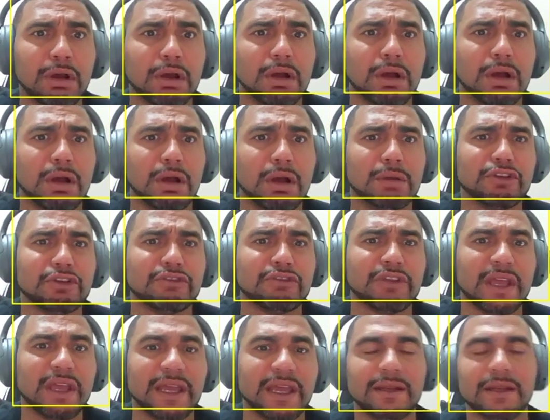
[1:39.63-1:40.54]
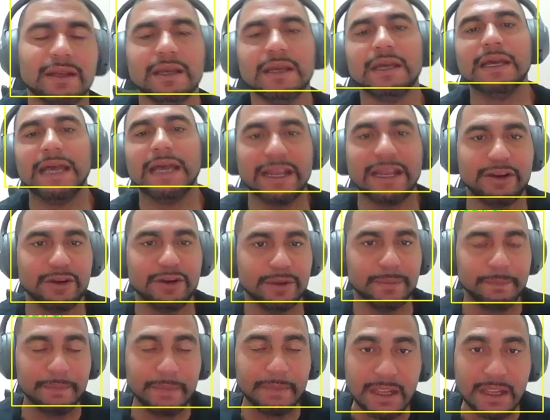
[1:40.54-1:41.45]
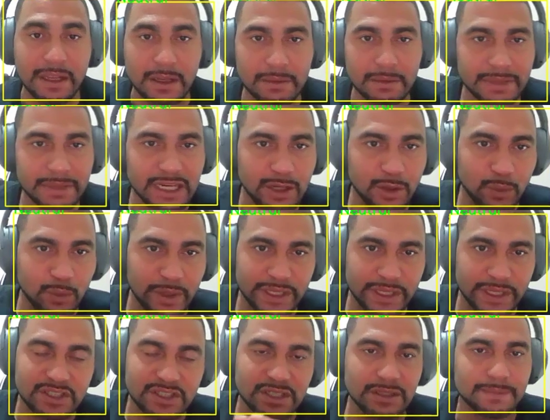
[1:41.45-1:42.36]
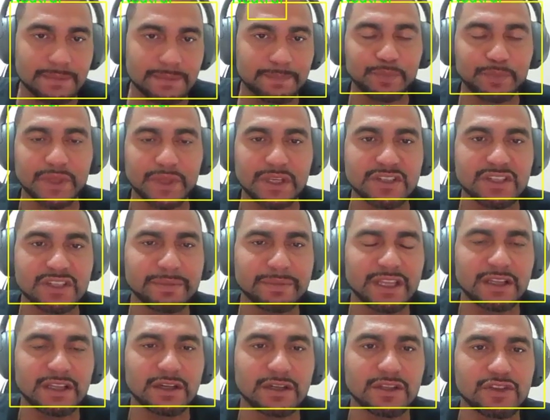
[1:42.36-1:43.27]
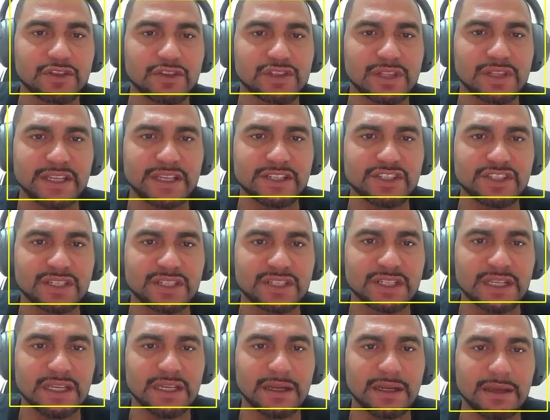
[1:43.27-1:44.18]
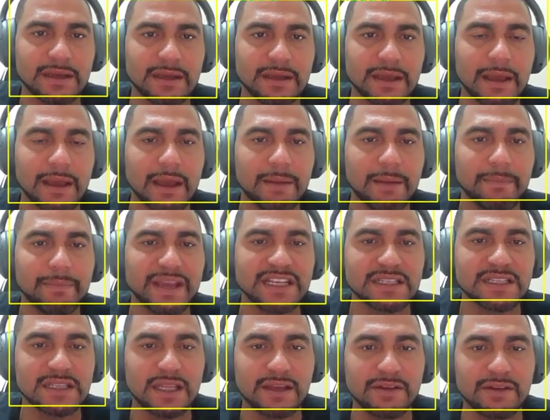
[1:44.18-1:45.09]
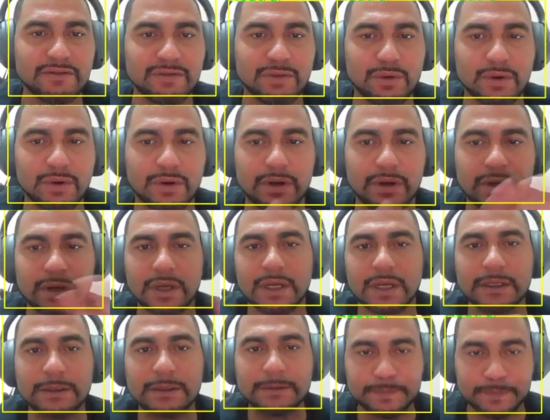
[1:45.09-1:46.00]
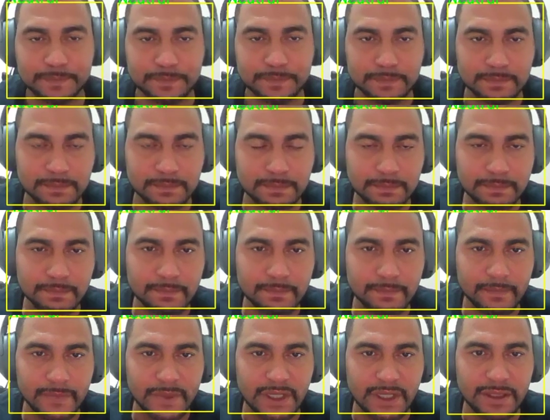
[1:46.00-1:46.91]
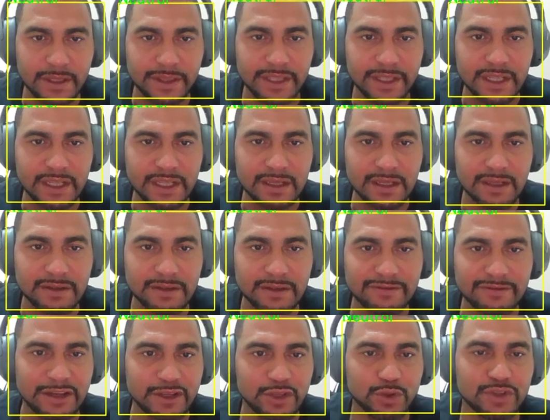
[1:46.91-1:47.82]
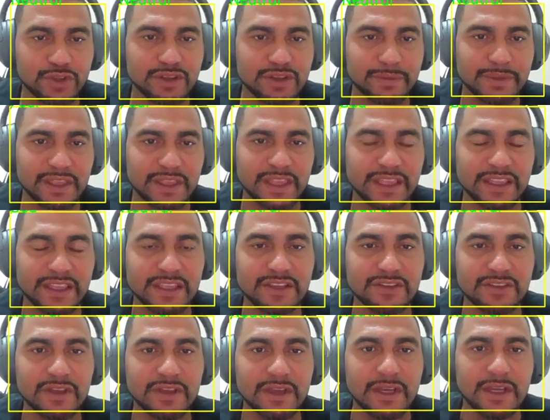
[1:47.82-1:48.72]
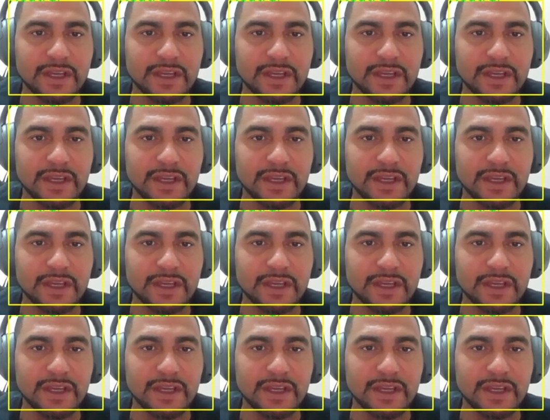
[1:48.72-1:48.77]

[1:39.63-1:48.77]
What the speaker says: I'm so sad. I don't know. But anyways, something along those lines, just to get a baseline for the value of something like this.